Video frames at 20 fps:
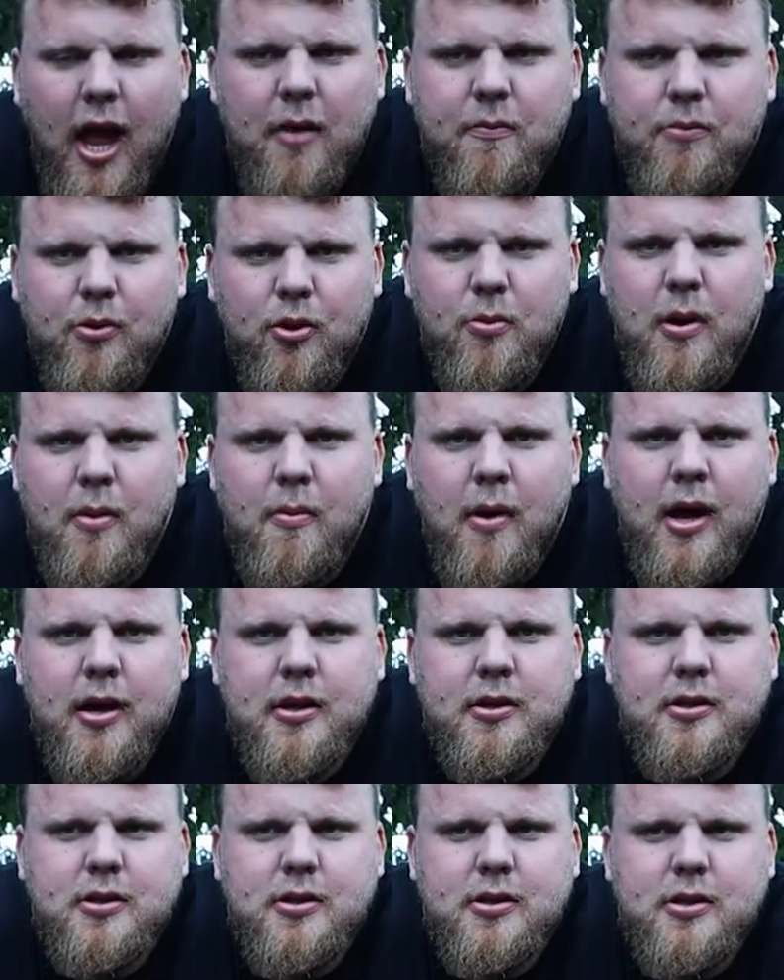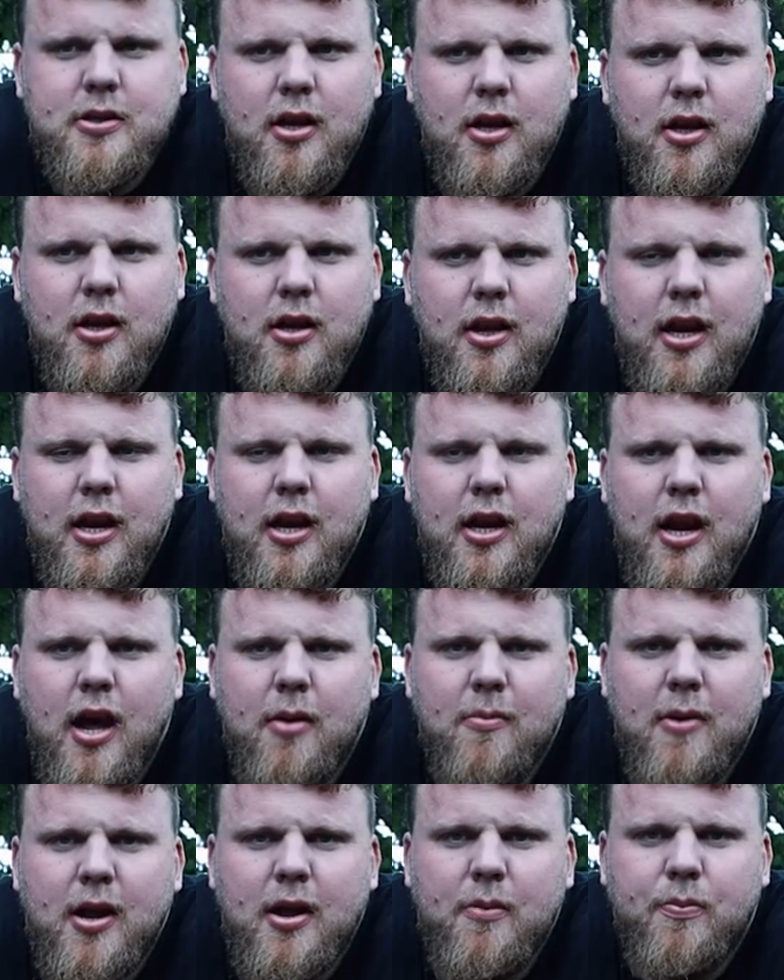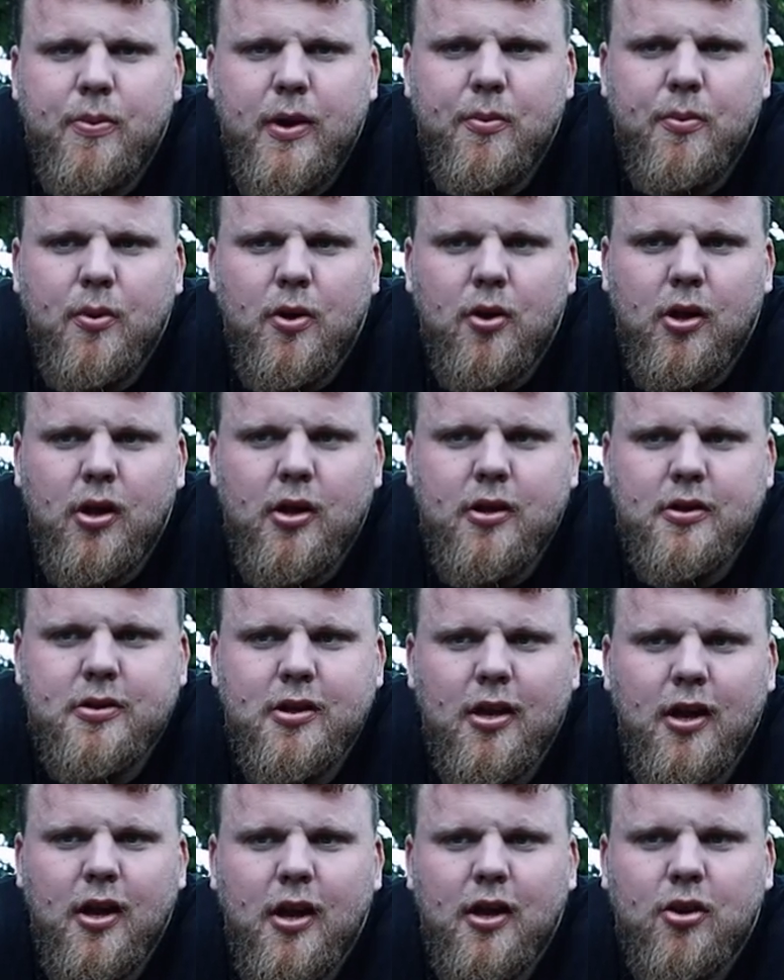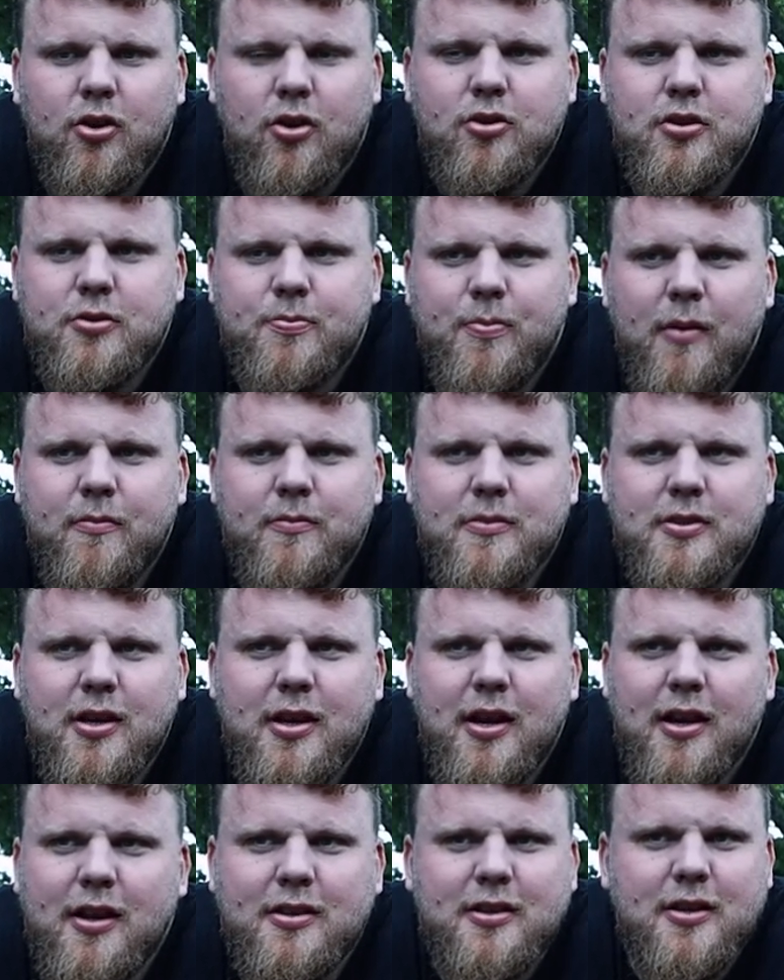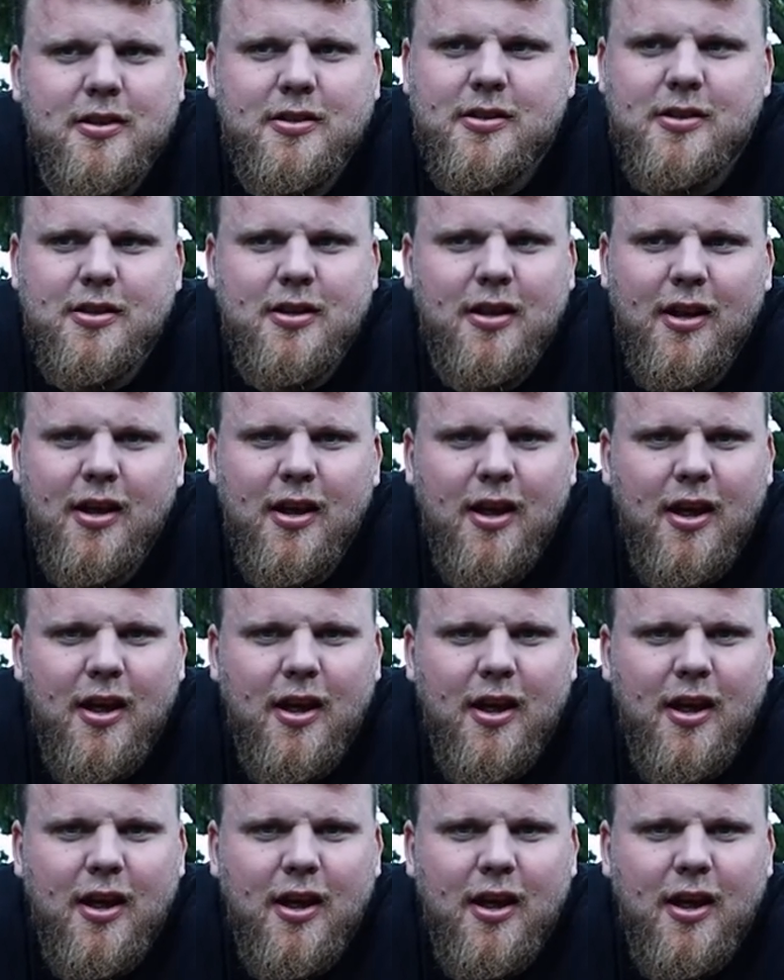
It blew my mind hearing that many people and goosebumps, and then just,